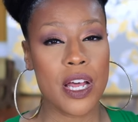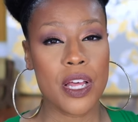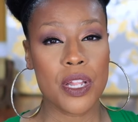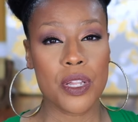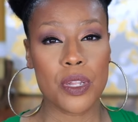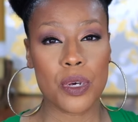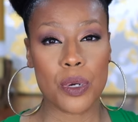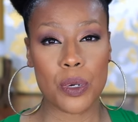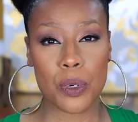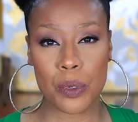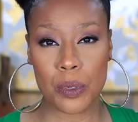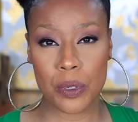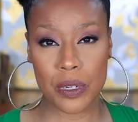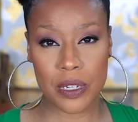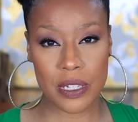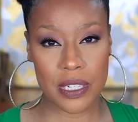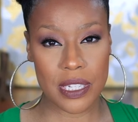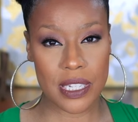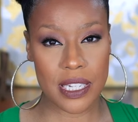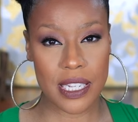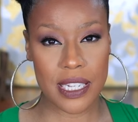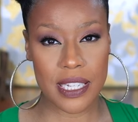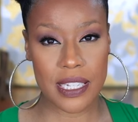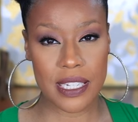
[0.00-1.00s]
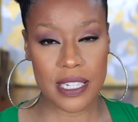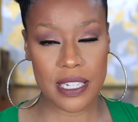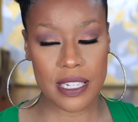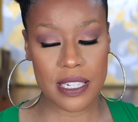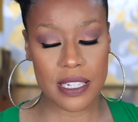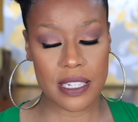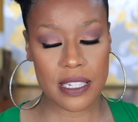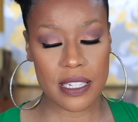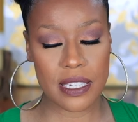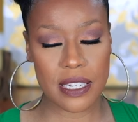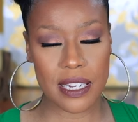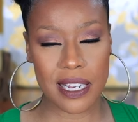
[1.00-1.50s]
the cooler
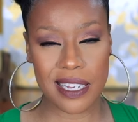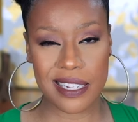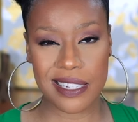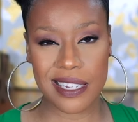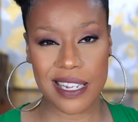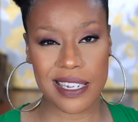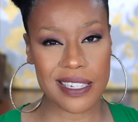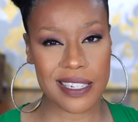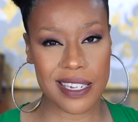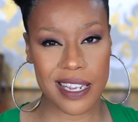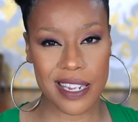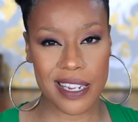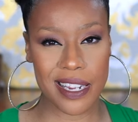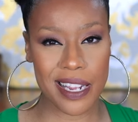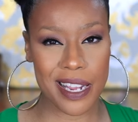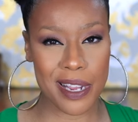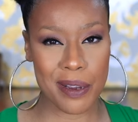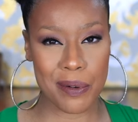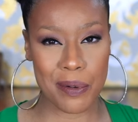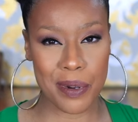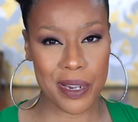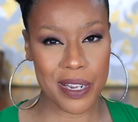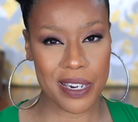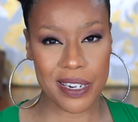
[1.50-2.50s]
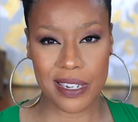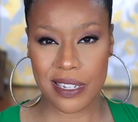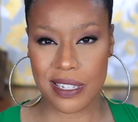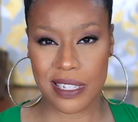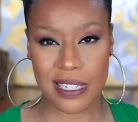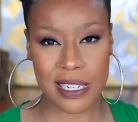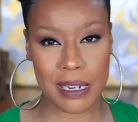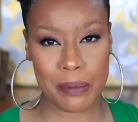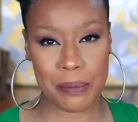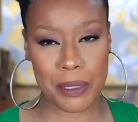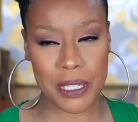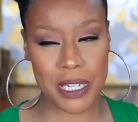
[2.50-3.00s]
seasons. Now, is that to say you can't wear it in the
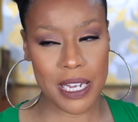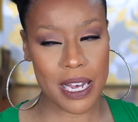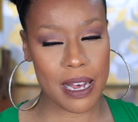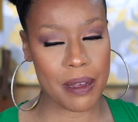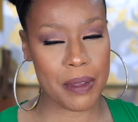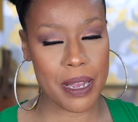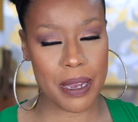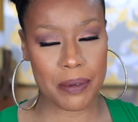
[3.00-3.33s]
summertime?